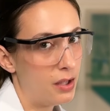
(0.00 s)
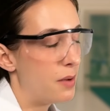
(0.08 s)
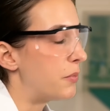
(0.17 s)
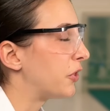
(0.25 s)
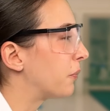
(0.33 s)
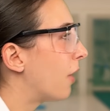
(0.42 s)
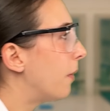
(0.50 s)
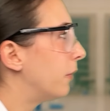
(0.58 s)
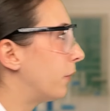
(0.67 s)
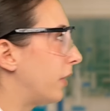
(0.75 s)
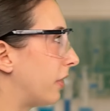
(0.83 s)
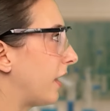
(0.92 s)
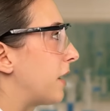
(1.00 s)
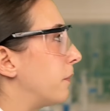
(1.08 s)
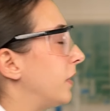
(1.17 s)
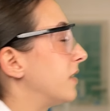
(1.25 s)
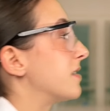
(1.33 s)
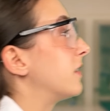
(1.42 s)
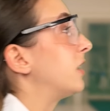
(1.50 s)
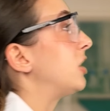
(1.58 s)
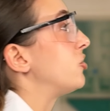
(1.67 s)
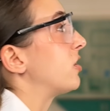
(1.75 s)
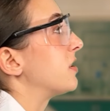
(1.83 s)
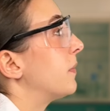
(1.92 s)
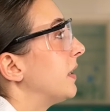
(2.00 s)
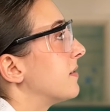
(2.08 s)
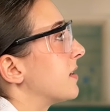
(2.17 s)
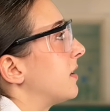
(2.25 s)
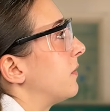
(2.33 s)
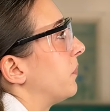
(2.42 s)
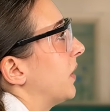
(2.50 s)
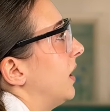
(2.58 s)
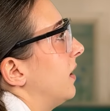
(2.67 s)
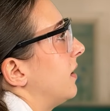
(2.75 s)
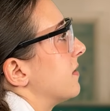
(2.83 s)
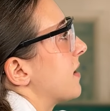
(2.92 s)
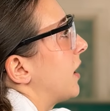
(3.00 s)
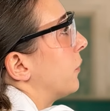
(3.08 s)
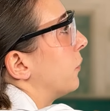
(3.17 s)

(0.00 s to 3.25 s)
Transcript: But the problem with ampicillin and gentamicin is that it